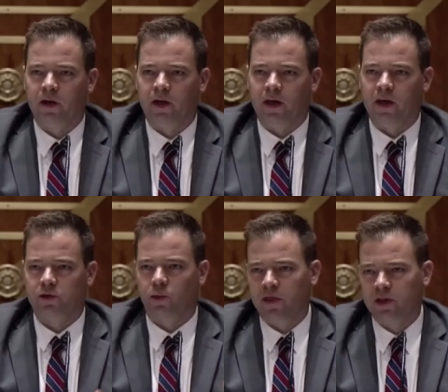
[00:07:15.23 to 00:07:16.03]
and that okay.
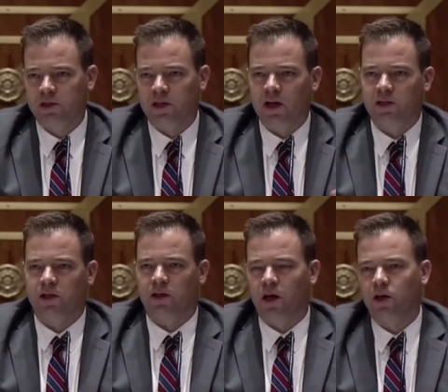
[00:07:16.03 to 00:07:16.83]
it's with the states
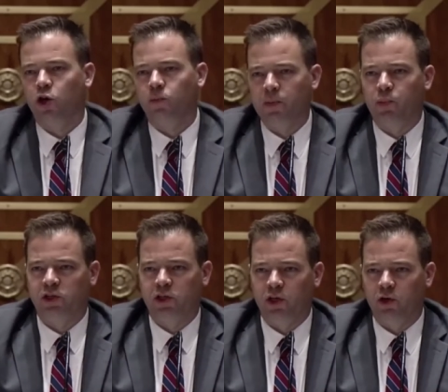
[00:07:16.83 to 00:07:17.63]
and that it could be
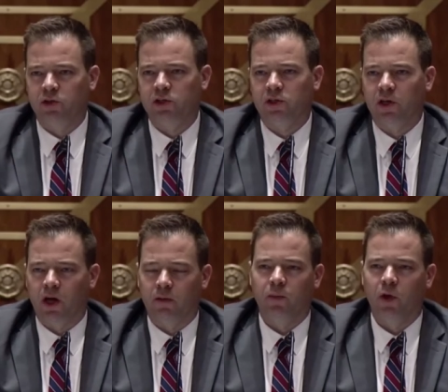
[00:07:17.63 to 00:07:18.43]
put to use.
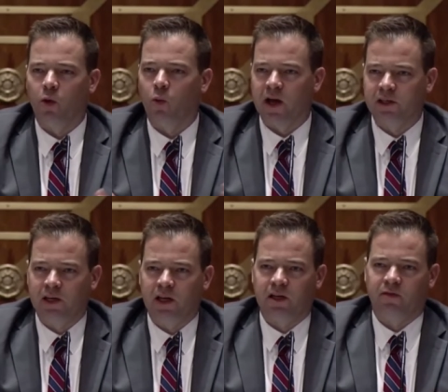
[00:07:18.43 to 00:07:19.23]
Um, why
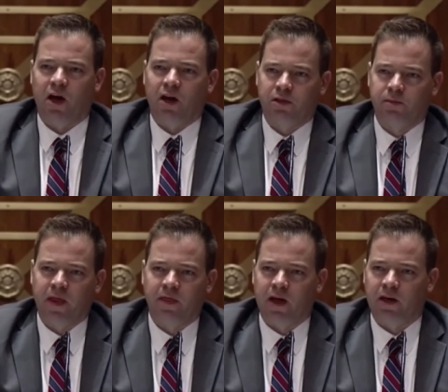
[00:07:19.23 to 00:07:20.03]
states have not
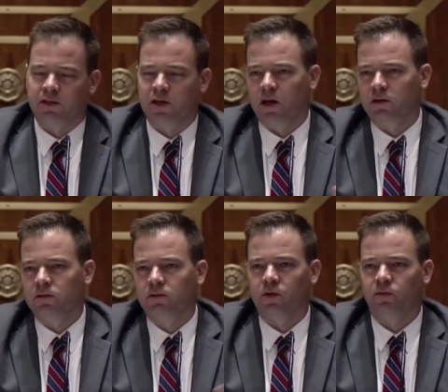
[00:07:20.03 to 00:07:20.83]
spent that is not
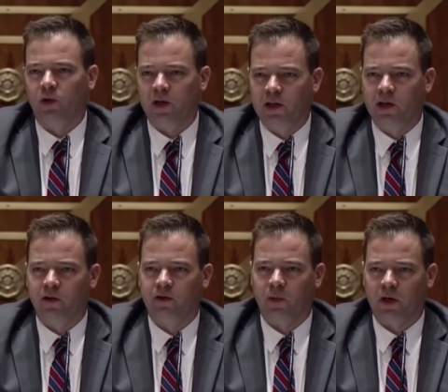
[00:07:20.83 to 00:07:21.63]
fully
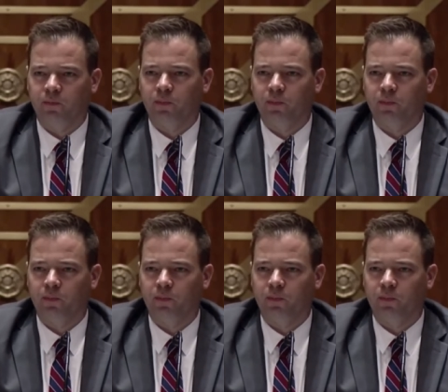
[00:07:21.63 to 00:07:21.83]
clear to me.